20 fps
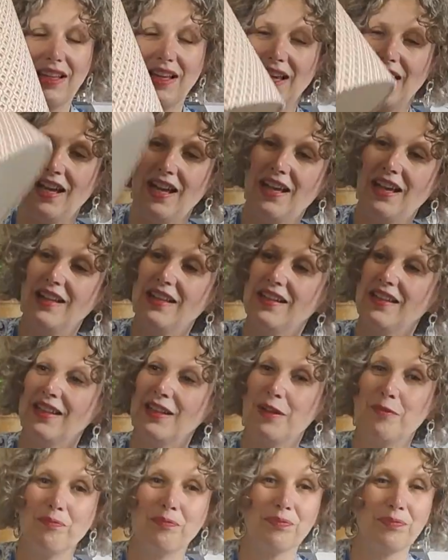
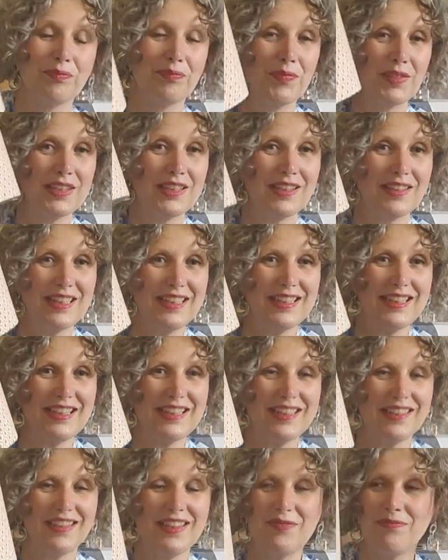And so this is
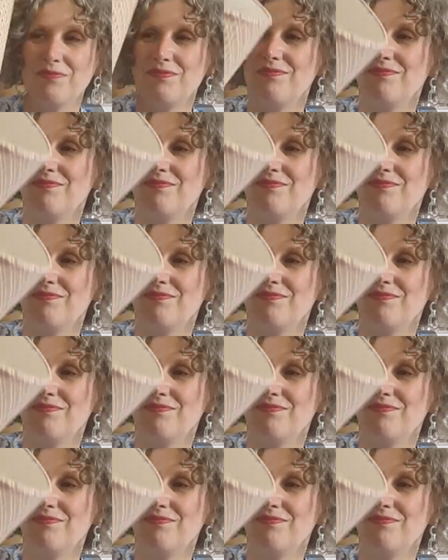a